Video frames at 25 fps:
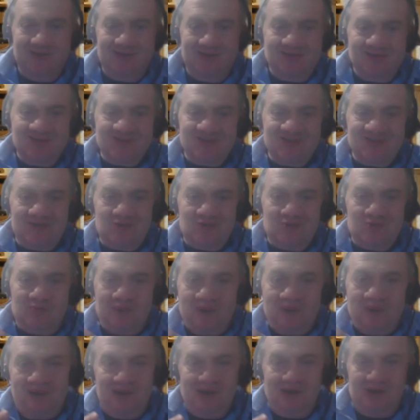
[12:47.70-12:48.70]
Say
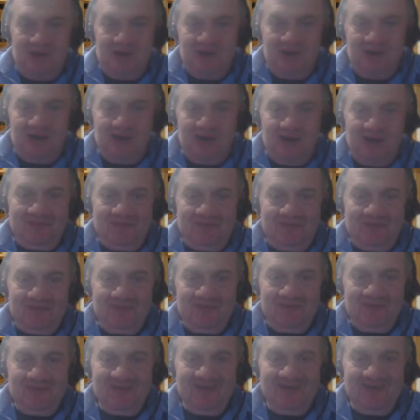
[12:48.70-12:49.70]
goodbye to the hype
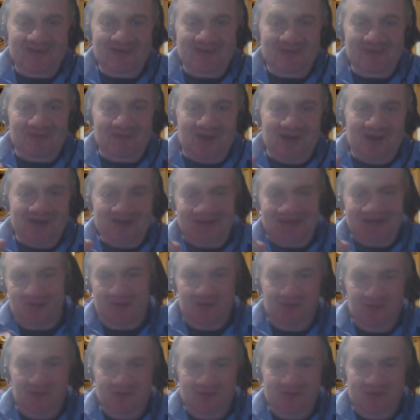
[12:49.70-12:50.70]
and buy the
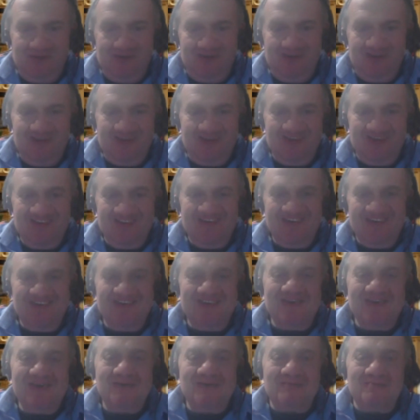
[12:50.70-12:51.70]
real thing
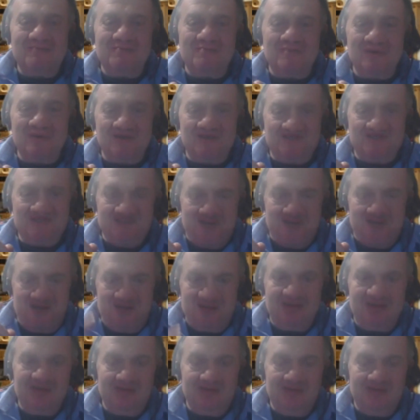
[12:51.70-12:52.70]
based
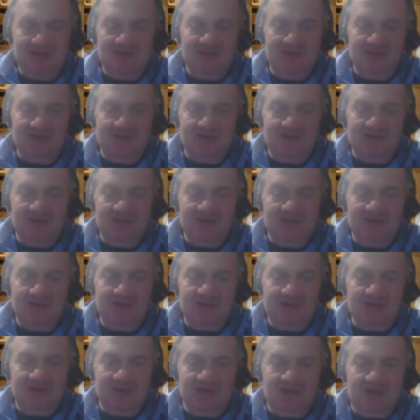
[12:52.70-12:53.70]
on
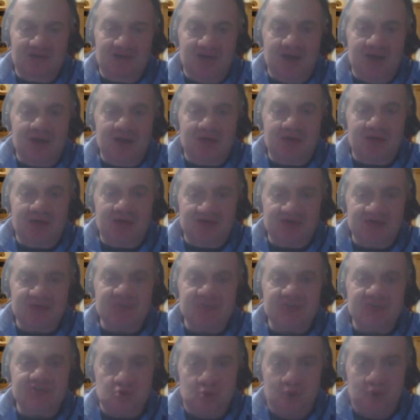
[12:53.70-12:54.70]
the
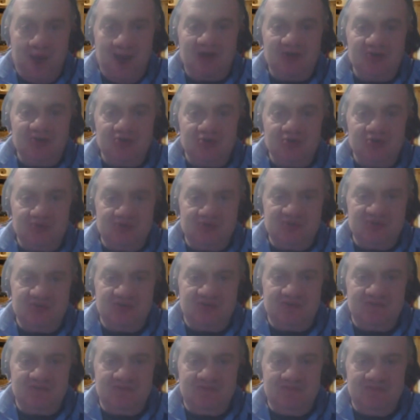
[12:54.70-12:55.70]
characteristics you actually see.
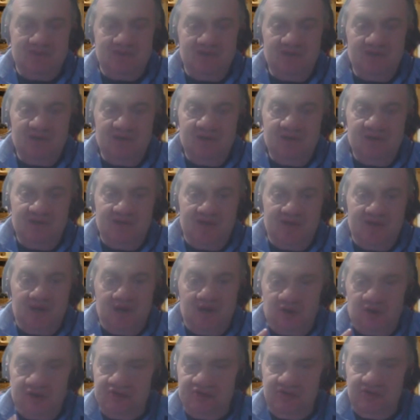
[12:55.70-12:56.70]
The
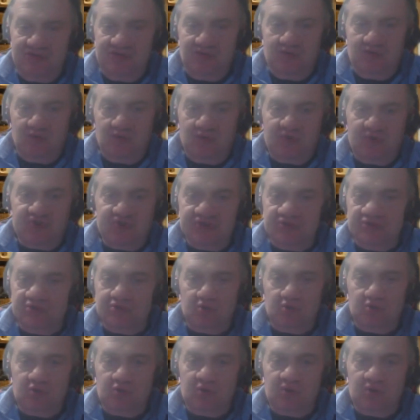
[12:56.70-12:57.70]
country of origin no
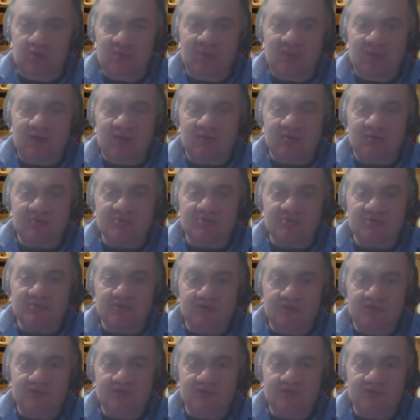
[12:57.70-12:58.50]
longer matters.